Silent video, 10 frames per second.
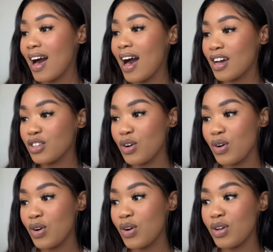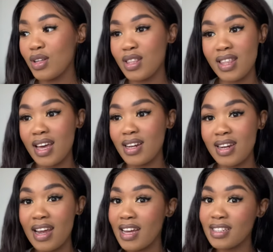I know
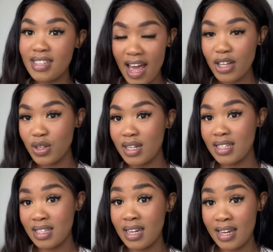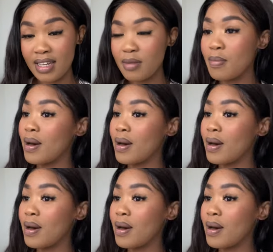that it actually delayed,